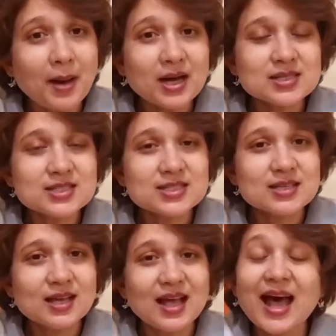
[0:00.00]

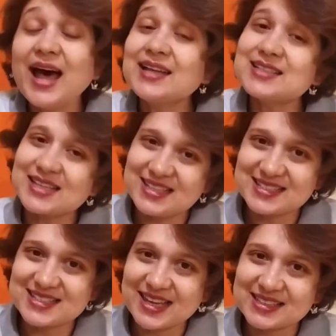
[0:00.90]
Bugs and
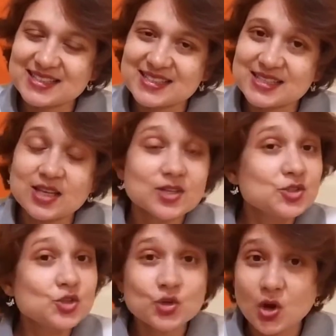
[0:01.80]
insects
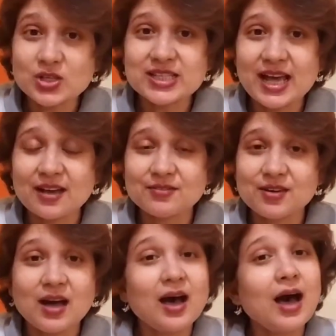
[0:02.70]
do not have
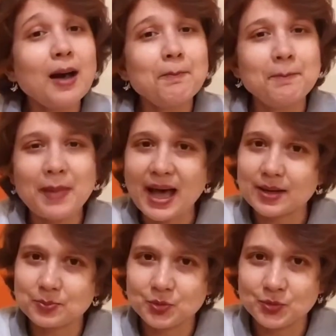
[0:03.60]
a
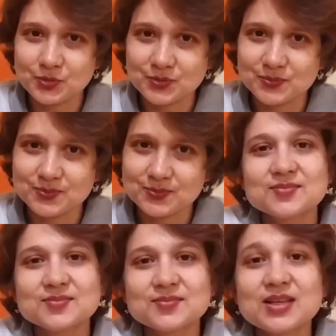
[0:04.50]
backbone.
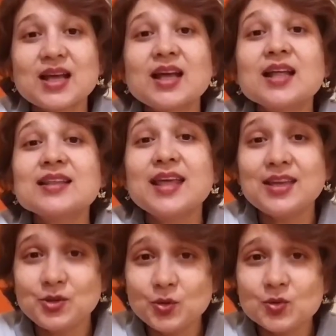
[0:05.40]

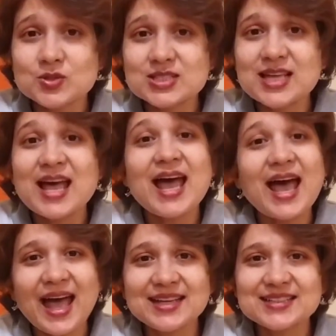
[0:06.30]
They use
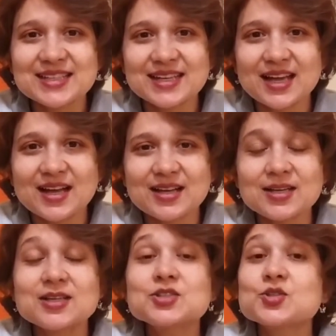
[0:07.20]
antenna
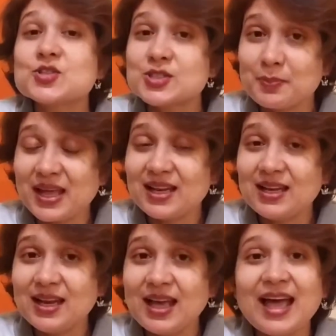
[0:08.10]
to smell
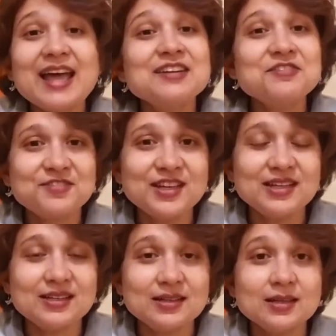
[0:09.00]
and
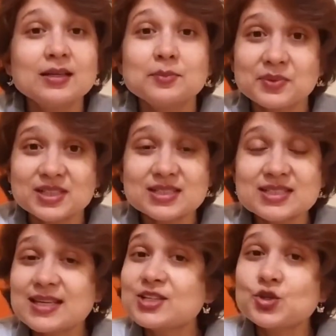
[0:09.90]
feel
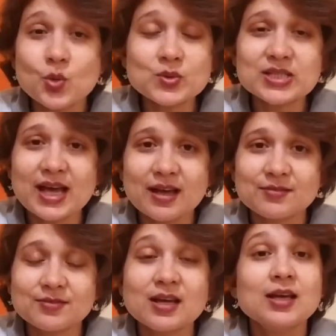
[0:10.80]
because they don't
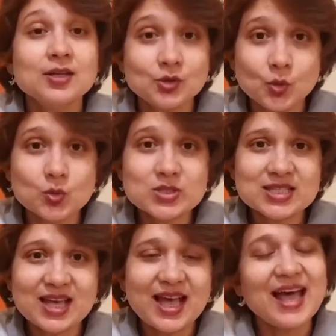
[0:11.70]
have
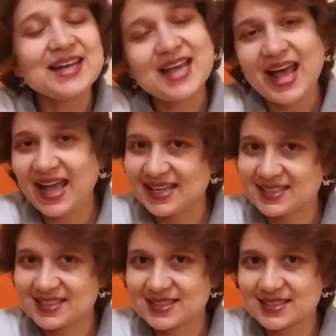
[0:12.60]
nose and
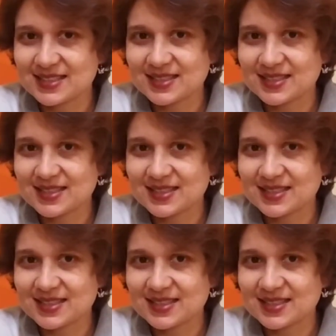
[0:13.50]
hands.